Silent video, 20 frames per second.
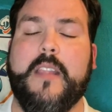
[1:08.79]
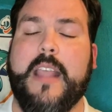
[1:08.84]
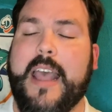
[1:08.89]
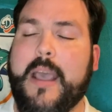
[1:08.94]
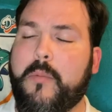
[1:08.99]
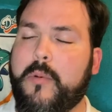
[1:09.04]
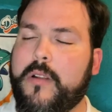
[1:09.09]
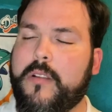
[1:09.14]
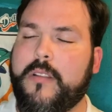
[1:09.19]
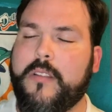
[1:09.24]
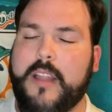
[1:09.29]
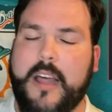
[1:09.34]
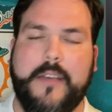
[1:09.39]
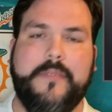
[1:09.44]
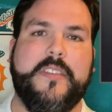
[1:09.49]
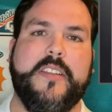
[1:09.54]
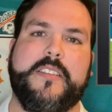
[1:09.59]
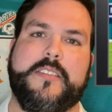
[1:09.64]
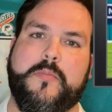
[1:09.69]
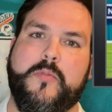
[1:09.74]
i would
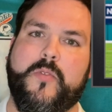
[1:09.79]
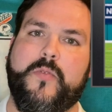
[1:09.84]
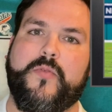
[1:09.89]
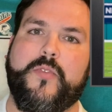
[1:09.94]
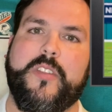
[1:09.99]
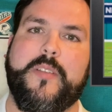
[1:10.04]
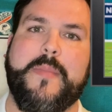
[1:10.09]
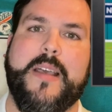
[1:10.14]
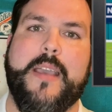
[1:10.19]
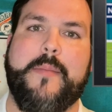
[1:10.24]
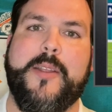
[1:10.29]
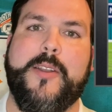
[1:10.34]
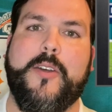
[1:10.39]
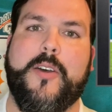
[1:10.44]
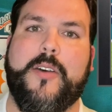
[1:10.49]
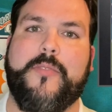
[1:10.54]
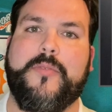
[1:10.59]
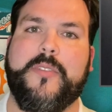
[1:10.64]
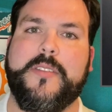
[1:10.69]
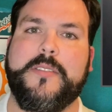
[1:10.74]
love this move for the miami
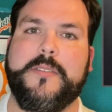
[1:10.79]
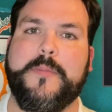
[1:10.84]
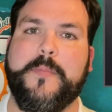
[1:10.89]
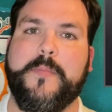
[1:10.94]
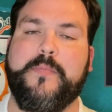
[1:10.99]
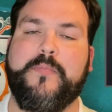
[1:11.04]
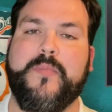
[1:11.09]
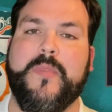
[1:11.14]
dolphins